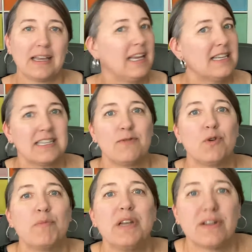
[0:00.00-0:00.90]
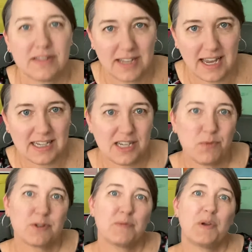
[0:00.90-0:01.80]
He doesn't even want to be on stage. He
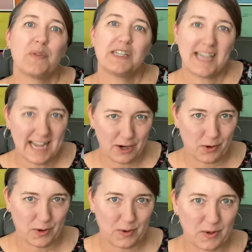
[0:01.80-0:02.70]
wants to be on the tech crew.